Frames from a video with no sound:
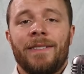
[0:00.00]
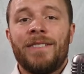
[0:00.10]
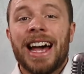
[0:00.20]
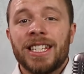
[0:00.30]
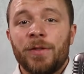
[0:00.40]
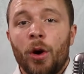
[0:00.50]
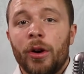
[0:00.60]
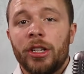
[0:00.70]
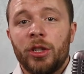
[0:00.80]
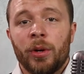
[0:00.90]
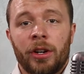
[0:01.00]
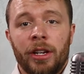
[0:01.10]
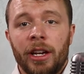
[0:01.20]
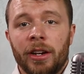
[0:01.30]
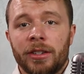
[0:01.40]
Fast forward 200
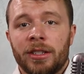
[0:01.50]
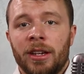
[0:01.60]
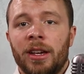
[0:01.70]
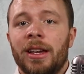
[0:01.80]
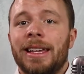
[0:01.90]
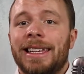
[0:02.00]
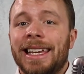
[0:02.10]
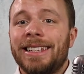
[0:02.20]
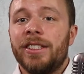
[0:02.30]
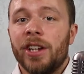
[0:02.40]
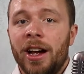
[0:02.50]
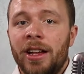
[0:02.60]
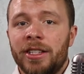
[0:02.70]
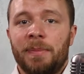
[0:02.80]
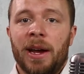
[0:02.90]
years, King
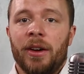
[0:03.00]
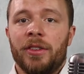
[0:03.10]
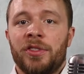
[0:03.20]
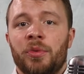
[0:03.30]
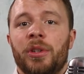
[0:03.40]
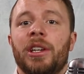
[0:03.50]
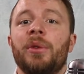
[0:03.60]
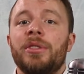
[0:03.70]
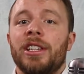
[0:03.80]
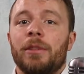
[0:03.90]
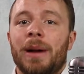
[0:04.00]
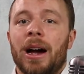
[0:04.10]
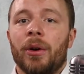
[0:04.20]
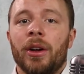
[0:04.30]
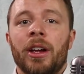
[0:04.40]
John's barons would use their
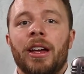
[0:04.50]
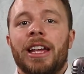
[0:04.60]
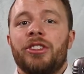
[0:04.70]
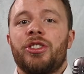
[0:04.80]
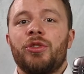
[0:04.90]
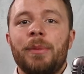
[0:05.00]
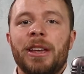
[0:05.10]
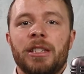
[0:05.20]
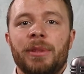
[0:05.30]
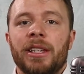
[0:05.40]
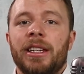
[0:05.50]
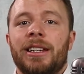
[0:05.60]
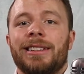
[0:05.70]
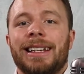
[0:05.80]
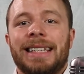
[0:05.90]
power and strip his ability
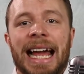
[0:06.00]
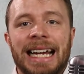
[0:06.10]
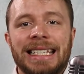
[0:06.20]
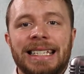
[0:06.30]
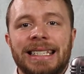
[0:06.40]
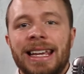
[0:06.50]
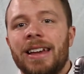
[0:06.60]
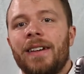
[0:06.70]
to collect taxes,